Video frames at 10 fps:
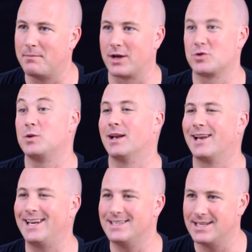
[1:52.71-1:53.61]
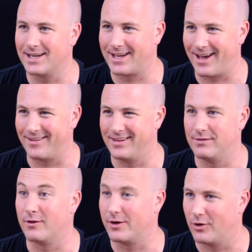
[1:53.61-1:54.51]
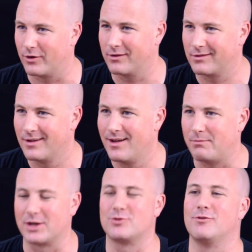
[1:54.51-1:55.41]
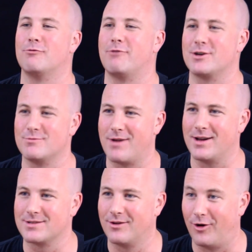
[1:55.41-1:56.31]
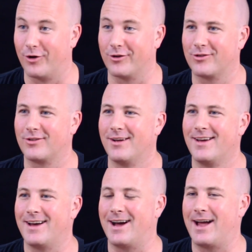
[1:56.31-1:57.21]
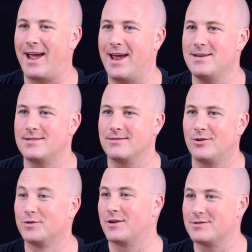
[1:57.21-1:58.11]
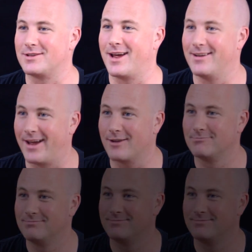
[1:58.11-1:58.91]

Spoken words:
Make sure your LinkedIn account is very honest. Make sure your resume is honest, and also stand out.